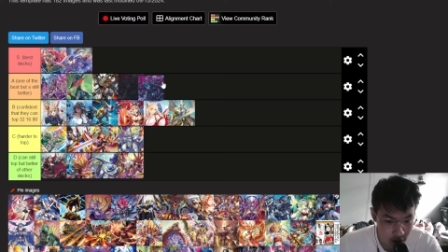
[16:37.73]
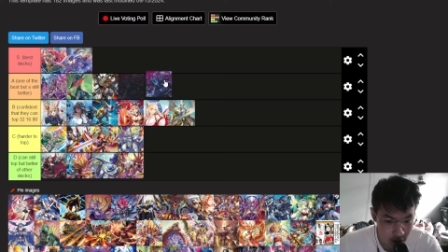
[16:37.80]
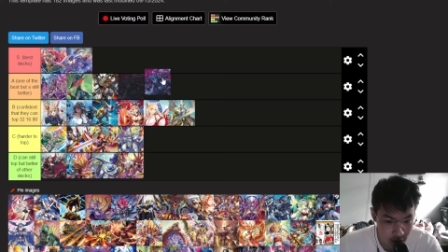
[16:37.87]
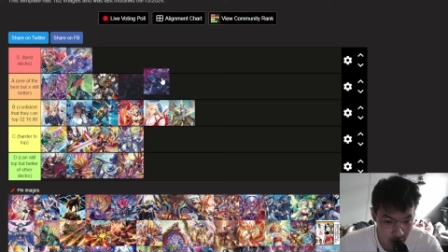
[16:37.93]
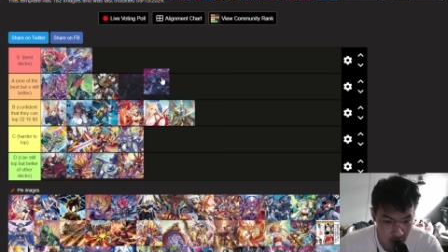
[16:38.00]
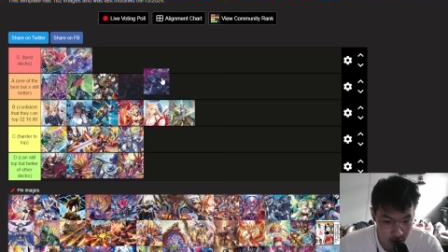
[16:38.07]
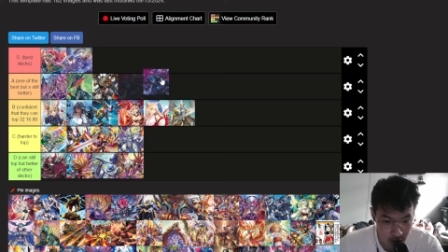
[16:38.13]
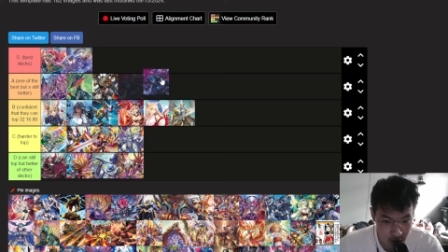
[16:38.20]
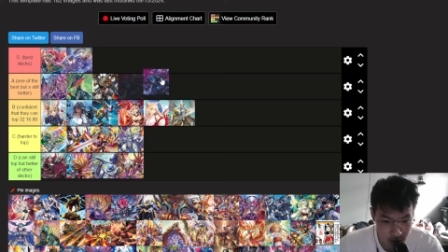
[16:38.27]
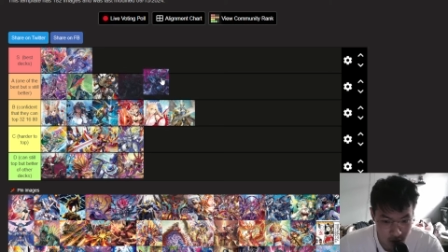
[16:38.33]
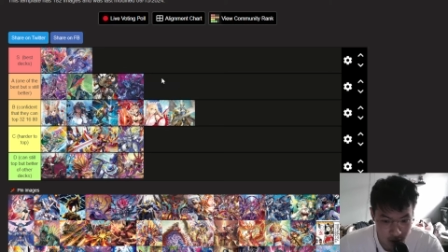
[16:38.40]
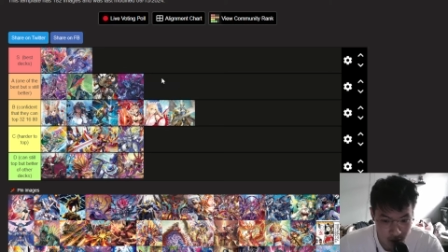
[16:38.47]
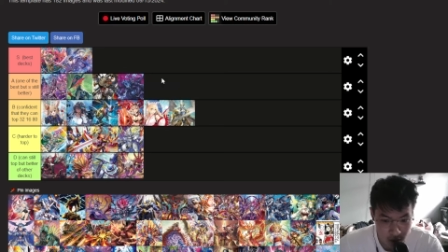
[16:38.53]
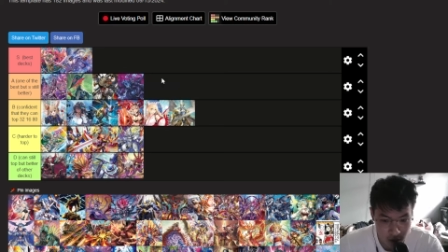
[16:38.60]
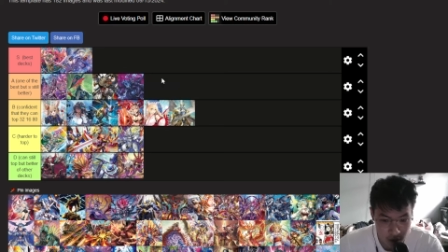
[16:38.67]

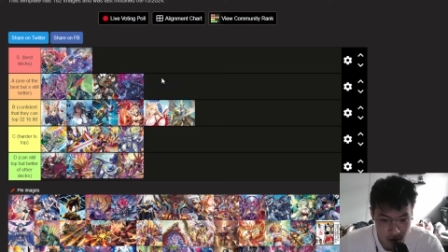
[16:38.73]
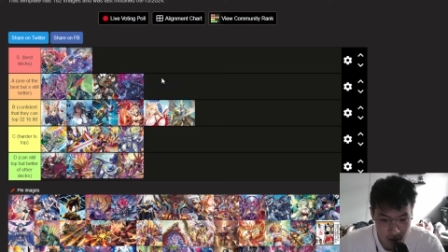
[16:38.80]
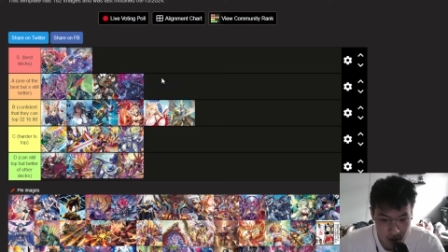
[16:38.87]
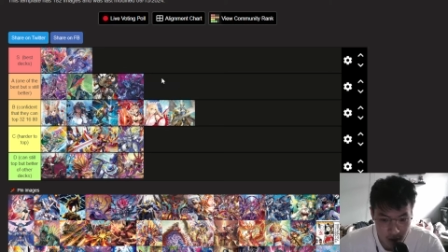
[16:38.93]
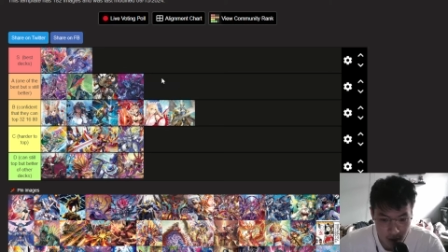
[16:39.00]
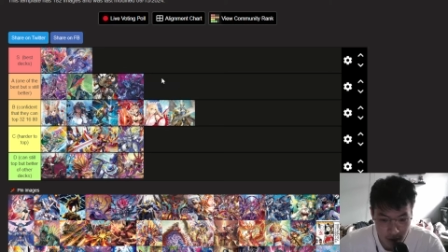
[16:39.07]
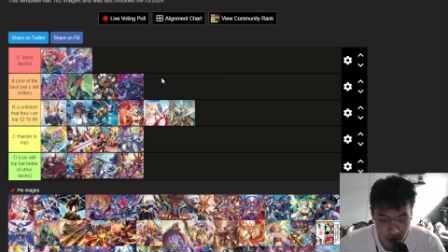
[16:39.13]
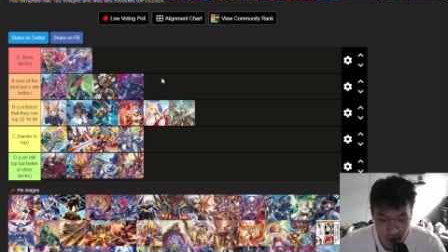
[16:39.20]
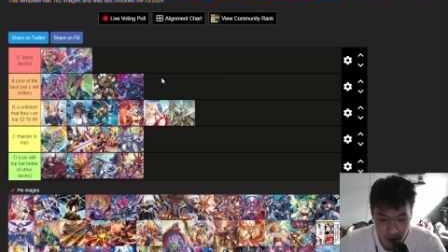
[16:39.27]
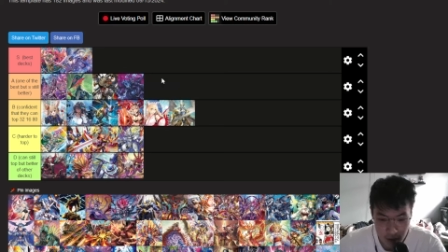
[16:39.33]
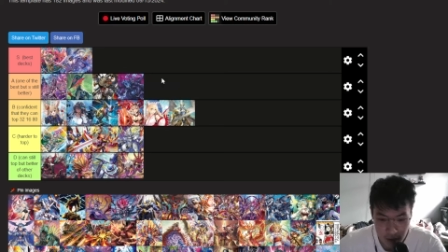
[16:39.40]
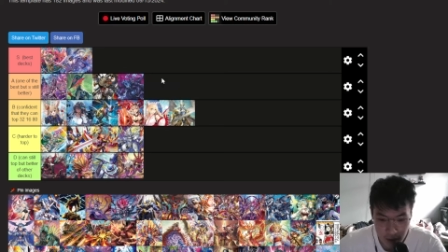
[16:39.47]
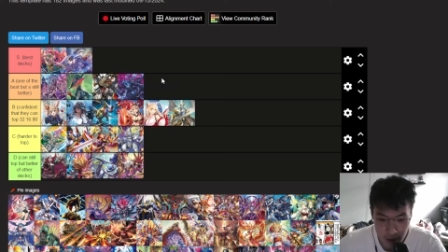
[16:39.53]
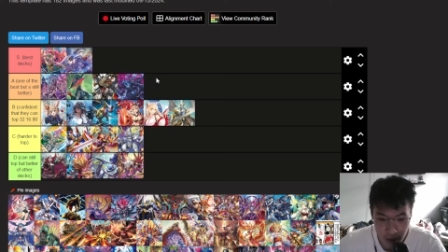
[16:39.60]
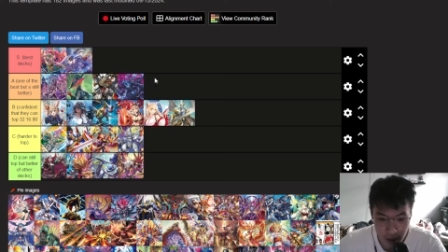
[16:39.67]
And
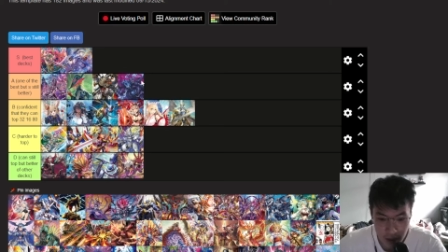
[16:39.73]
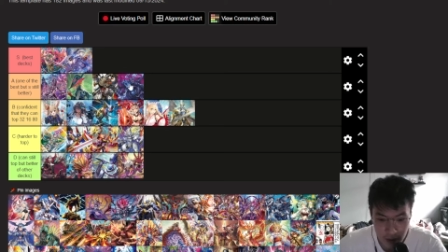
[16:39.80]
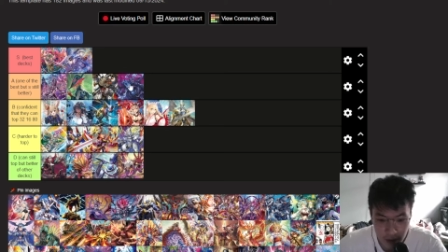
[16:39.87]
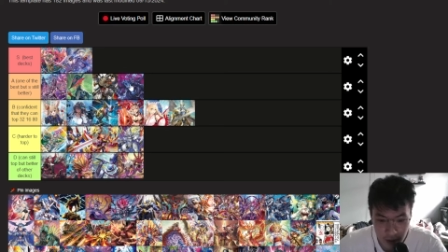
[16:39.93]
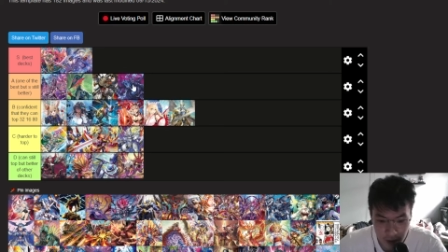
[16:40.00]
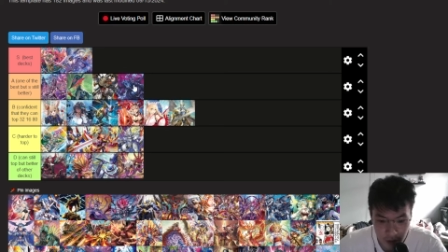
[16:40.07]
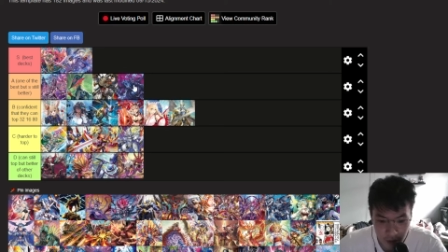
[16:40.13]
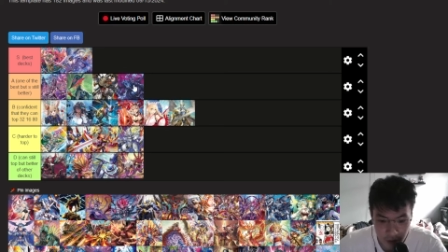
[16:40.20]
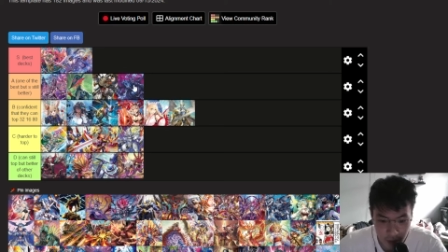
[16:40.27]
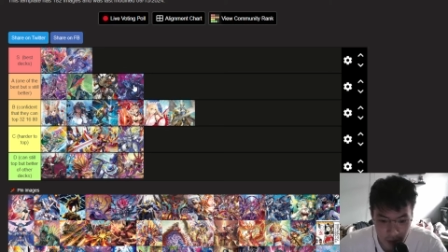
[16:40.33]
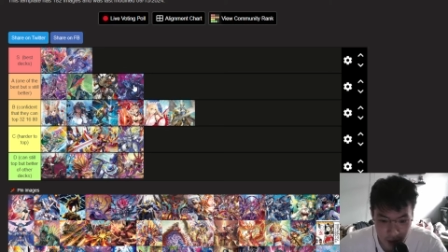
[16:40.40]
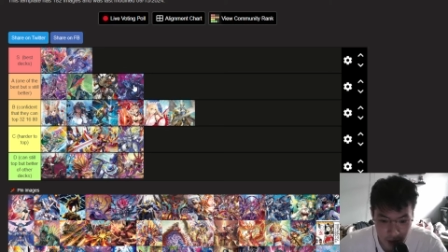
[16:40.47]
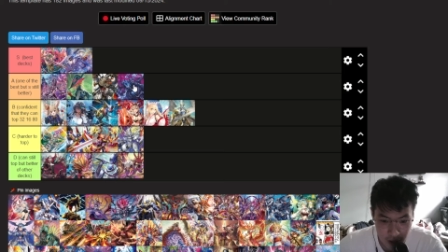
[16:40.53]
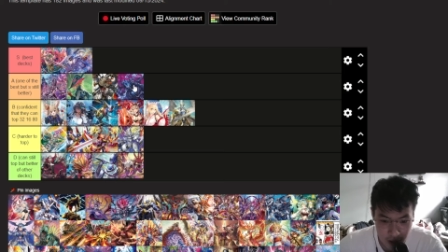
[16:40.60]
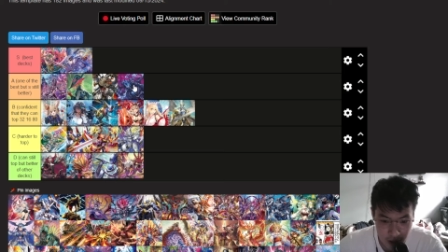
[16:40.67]
yeah, it has a lot of
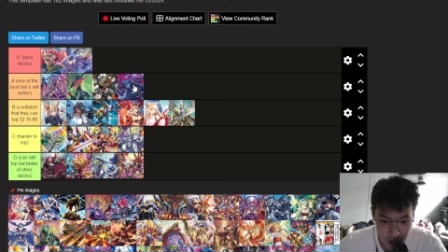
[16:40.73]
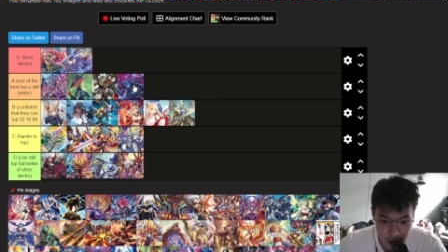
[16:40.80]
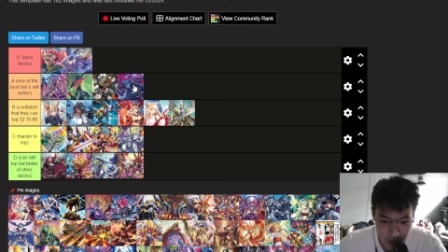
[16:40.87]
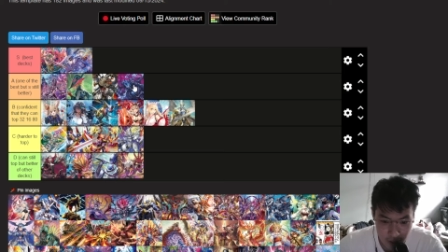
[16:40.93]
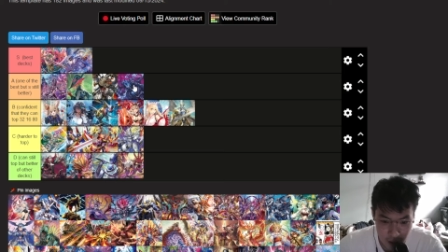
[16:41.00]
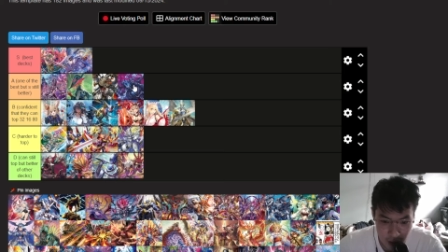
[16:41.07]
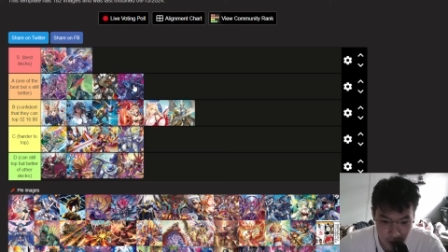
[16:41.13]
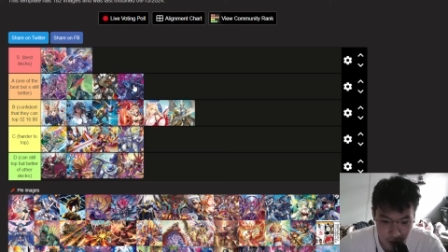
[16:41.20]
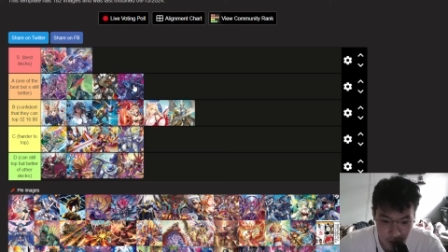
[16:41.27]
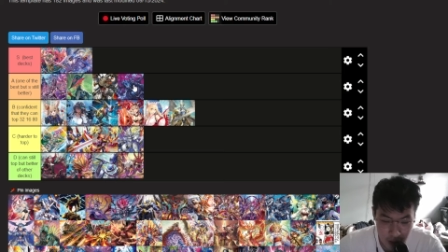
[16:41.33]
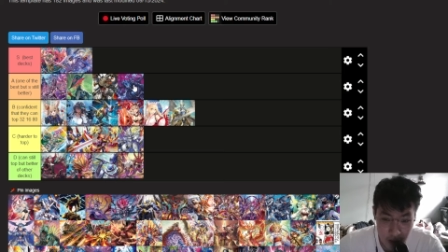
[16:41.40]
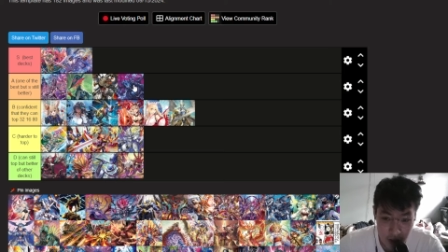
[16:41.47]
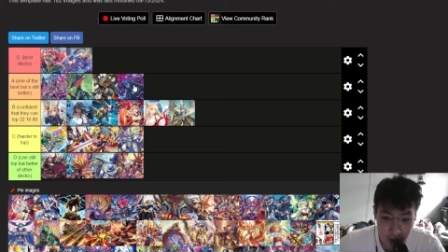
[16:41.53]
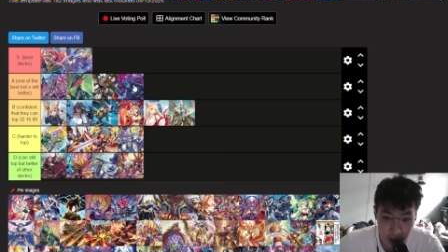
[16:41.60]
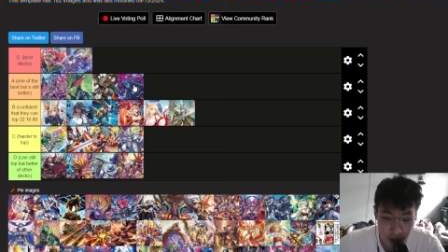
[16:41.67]
plays. You can bounce P
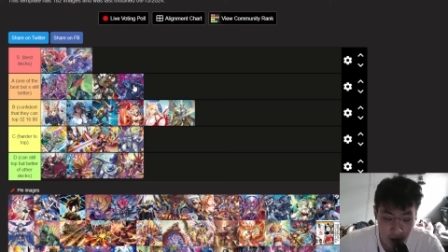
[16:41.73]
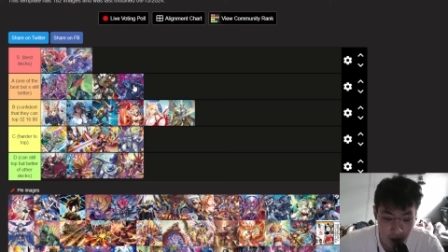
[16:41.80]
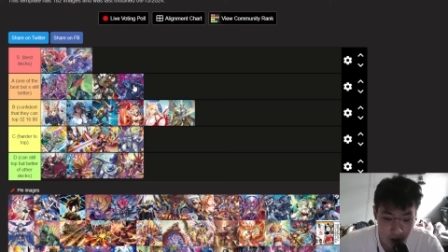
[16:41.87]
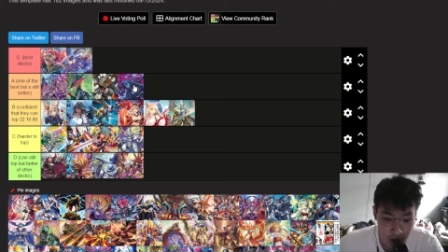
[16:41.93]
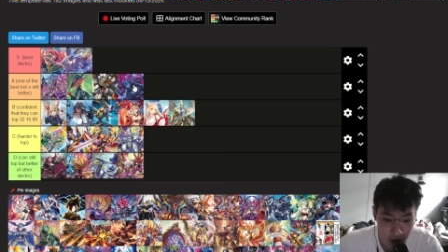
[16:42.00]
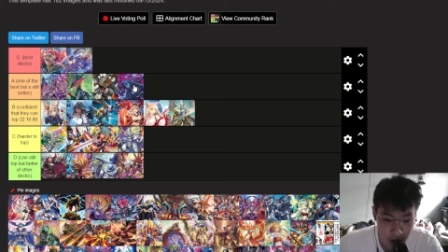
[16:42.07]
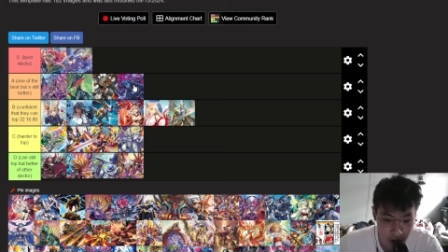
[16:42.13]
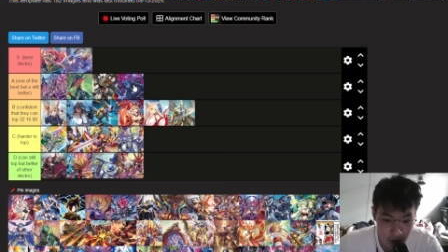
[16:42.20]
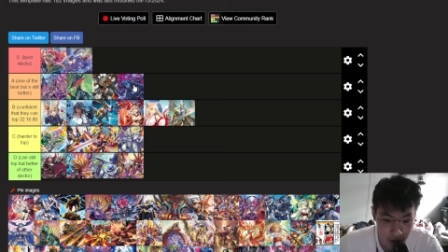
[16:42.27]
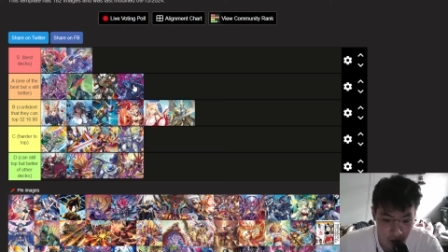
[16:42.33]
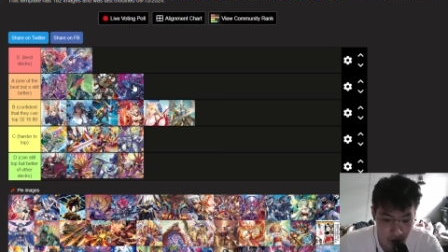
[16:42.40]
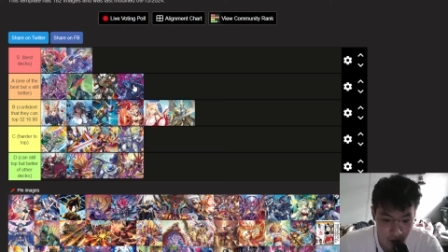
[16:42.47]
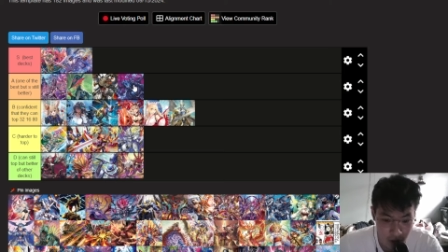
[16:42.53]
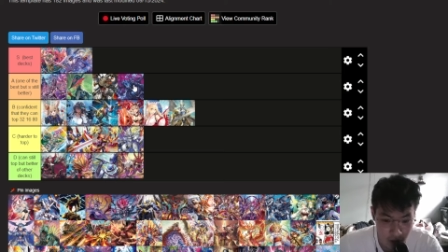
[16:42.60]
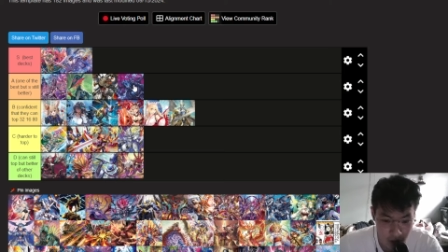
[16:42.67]
Gs, you can get
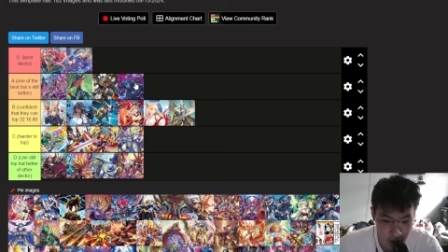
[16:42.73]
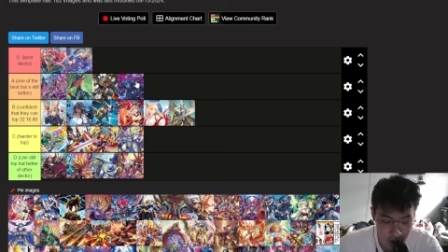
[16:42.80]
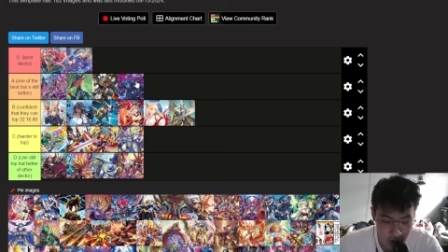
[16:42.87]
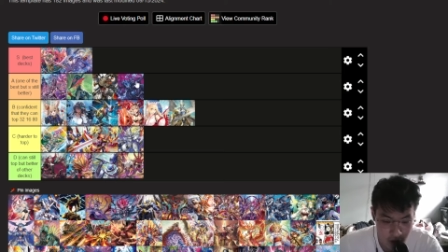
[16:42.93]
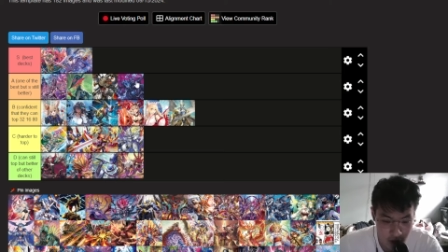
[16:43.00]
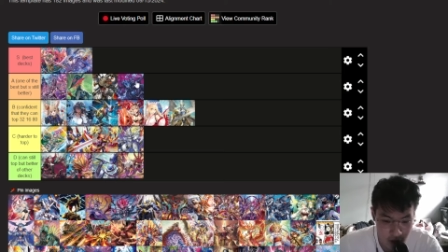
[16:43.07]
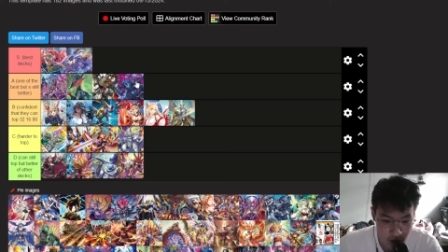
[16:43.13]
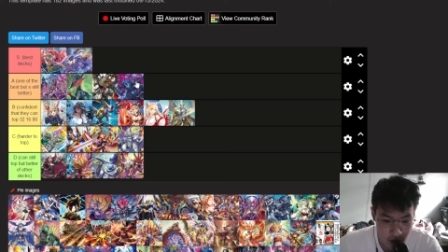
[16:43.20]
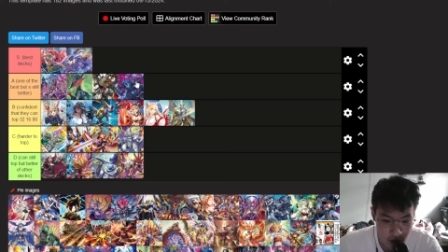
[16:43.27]
fronts,